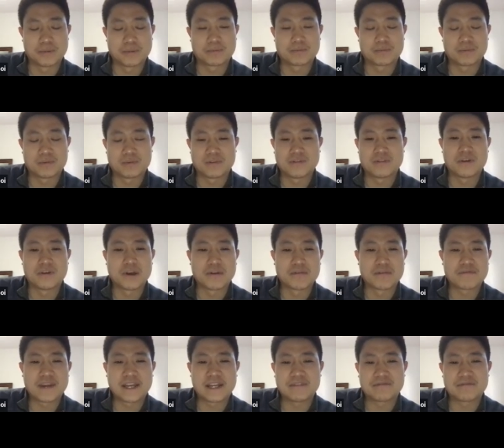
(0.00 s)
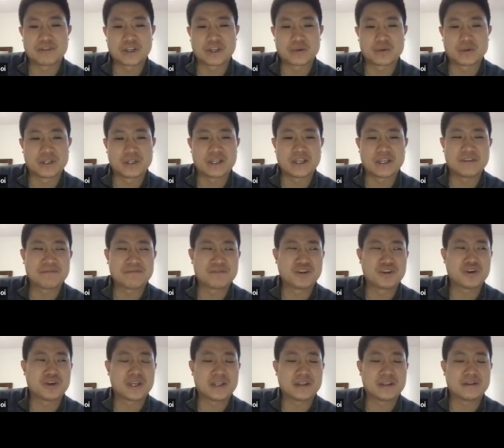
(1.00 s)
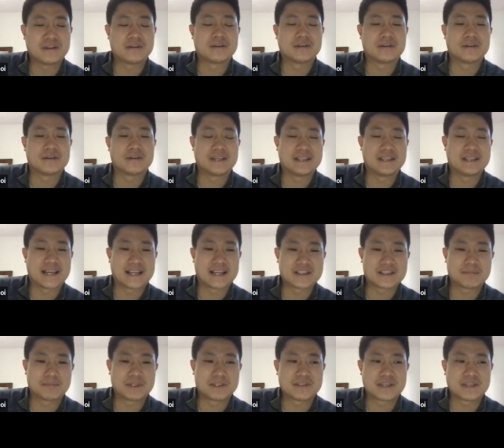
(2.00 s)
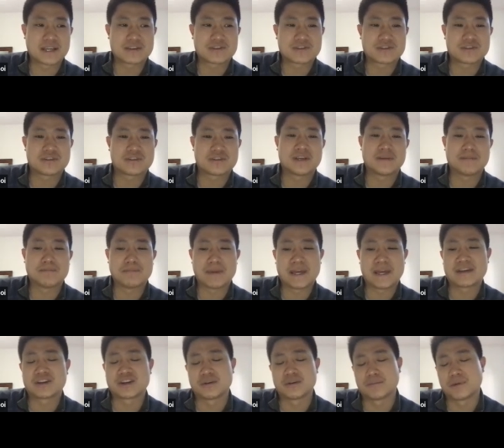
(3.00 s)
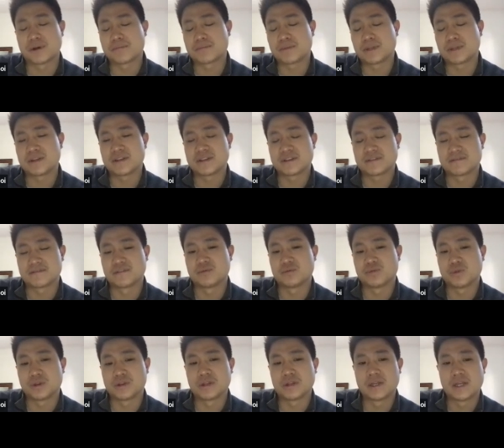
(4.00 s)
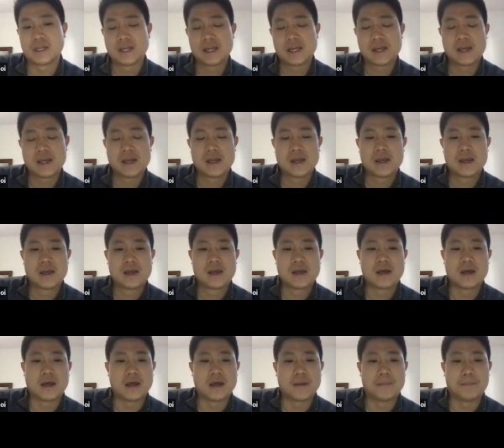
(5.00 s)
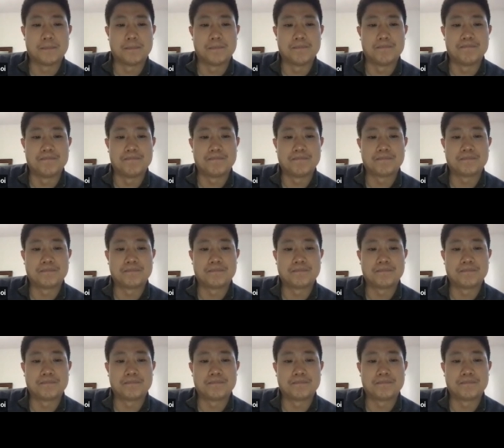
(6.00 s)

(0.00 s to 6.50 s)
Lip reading: up fairly frequently. If not in the anatomy section, it may come up in a different one. And